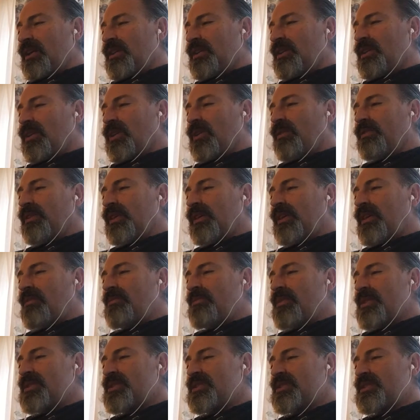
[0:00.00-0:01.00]
to
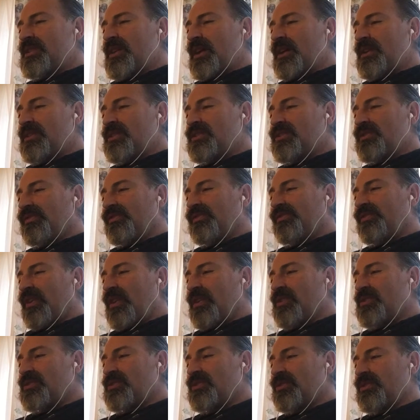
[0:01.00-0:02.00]
overcome the stench of
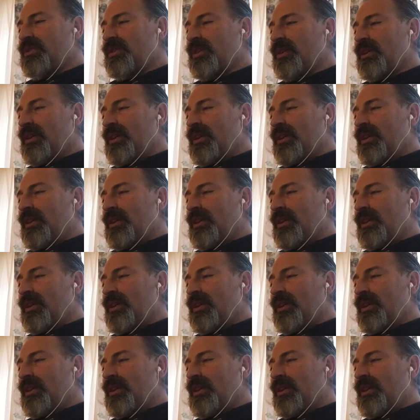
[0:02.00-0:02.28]
falsehood,